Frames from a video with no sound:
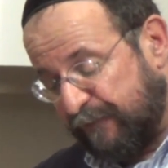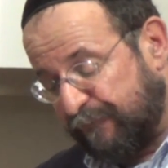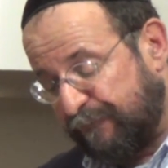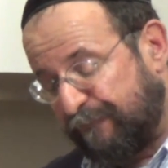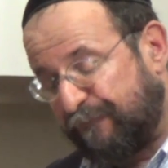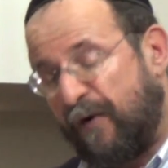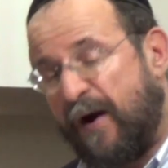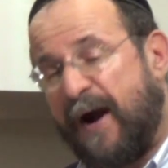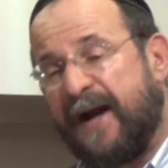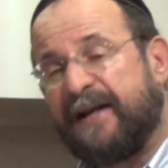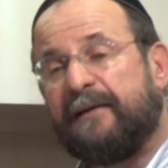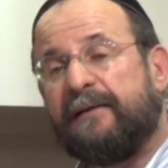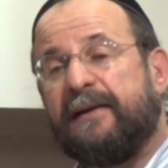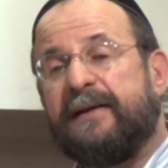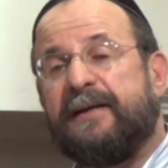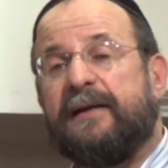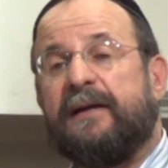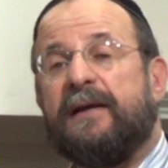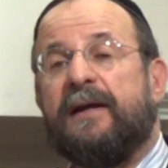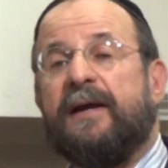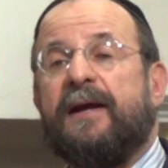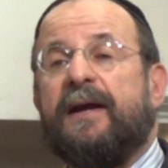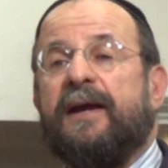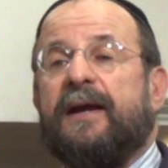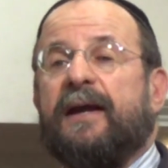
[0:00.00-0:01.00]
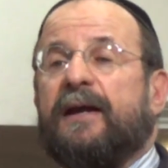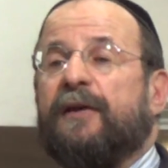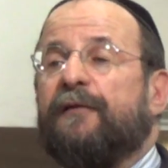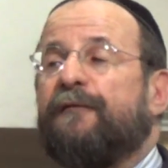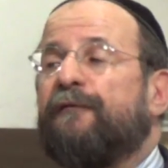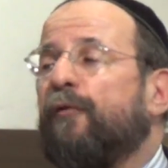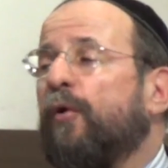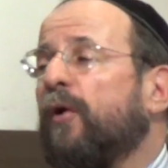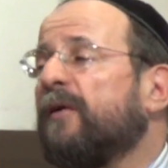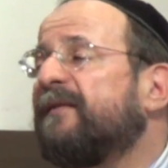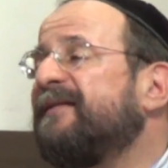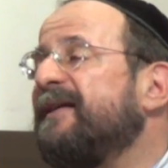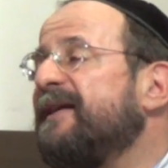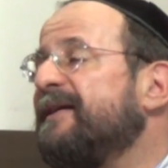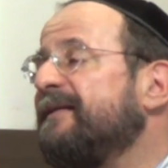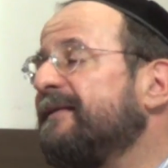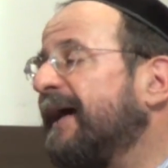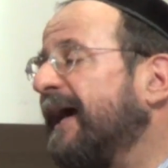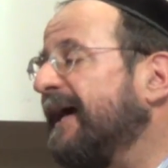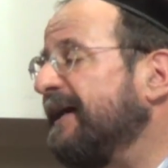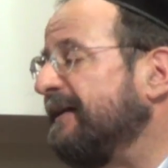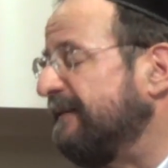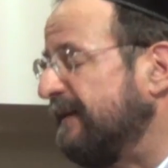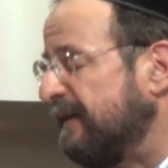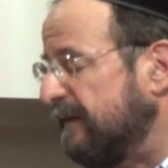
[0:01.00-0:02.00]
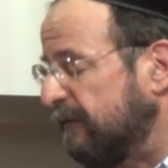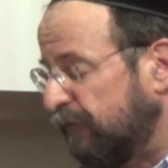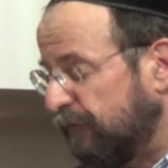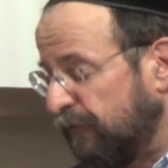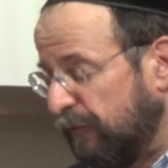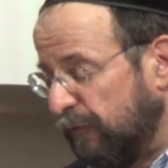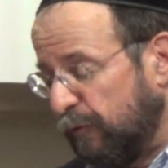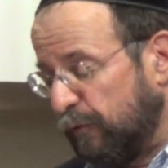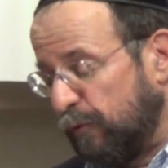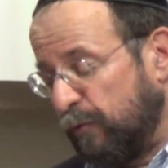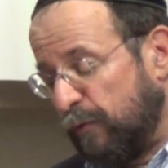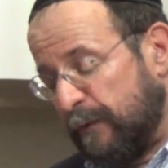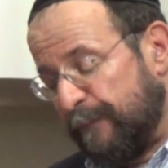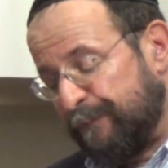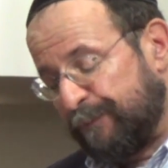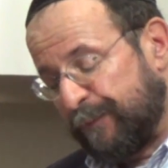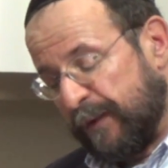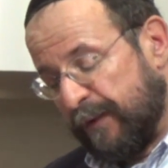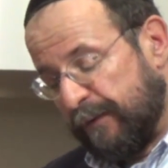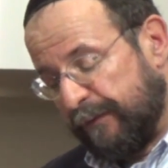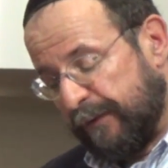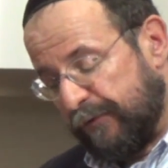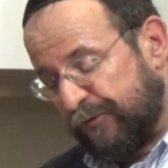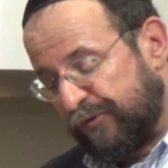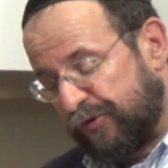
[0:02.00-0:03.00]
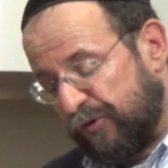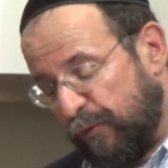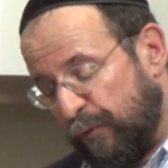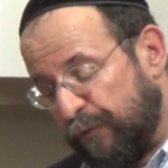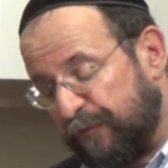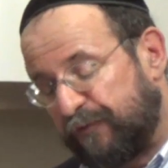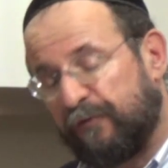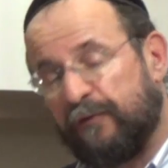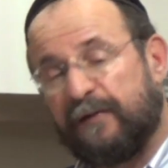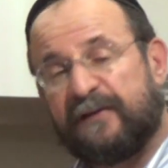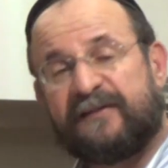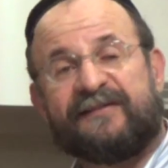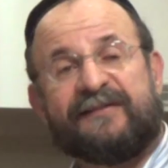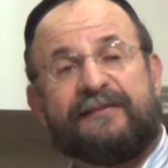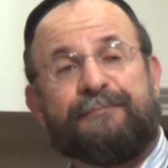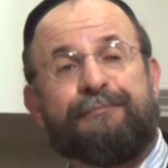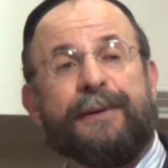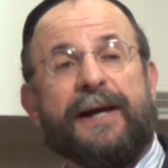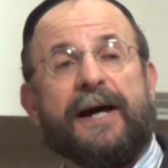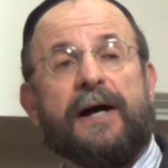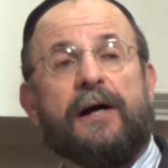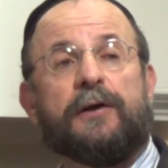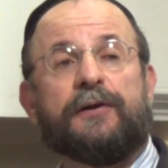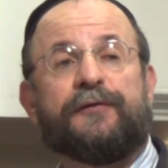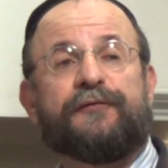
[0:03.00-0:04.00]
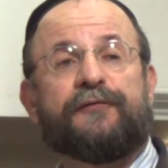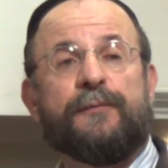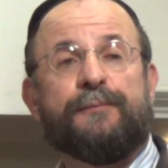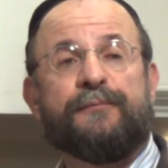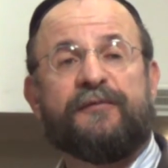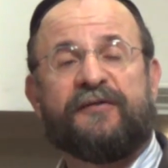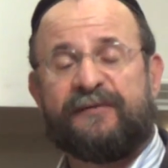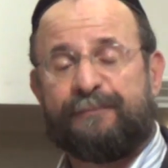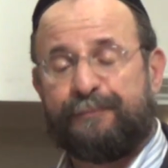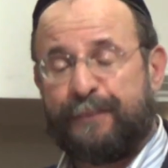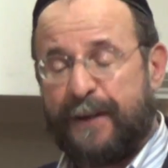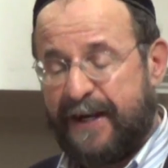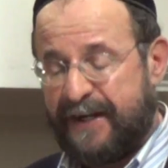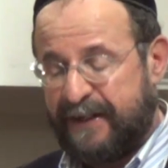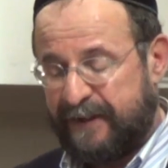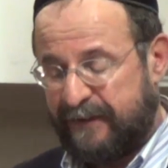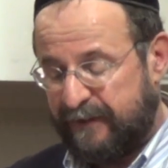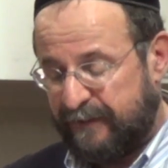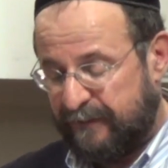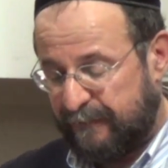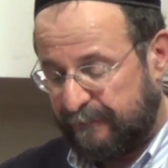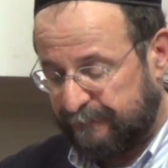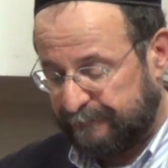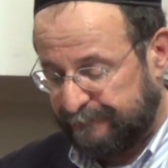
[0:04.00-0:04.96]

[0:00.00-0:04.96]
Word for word: And finally, in 1492, the Jews are expelled from Spain.